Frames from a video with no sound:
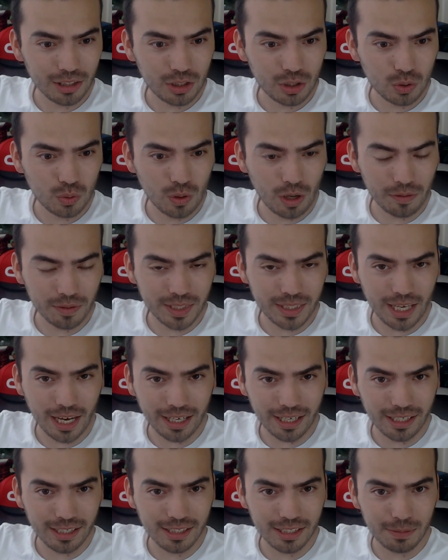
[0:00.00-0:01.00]
12
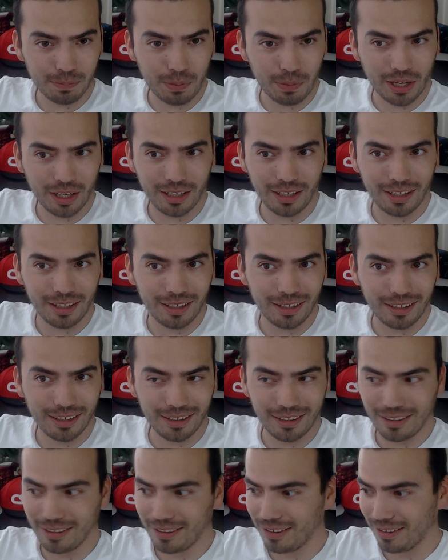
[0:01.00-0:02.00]
seconds, but you little
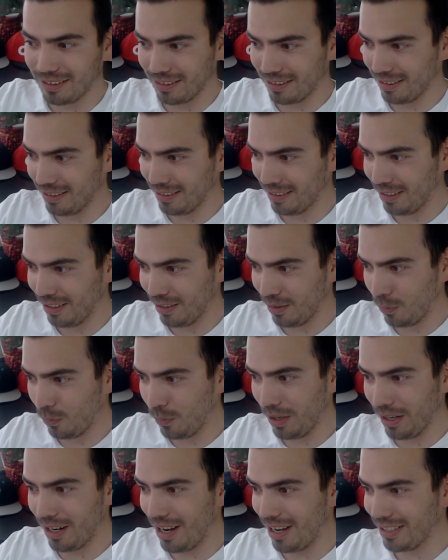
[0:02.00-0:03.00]
bastard.
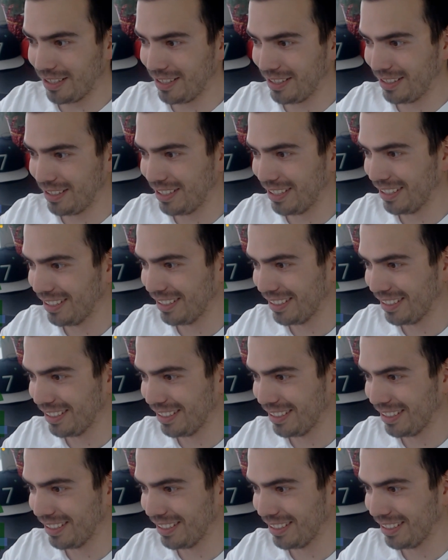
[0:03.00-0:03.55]
We lost.